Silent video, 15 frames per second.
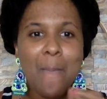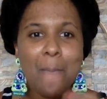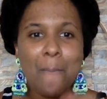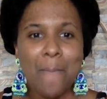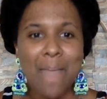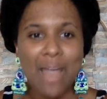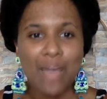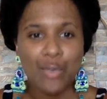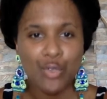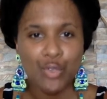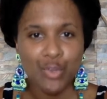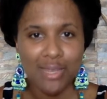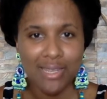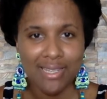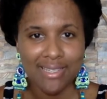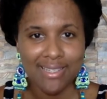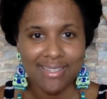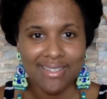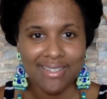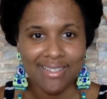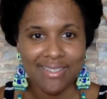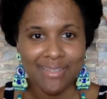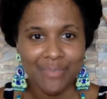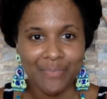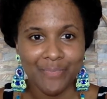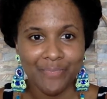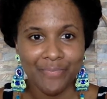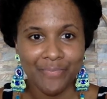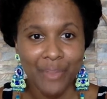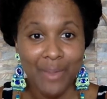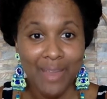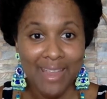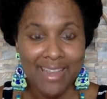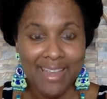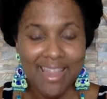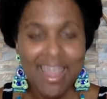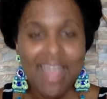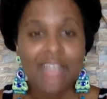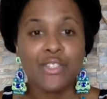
boundaries. All right.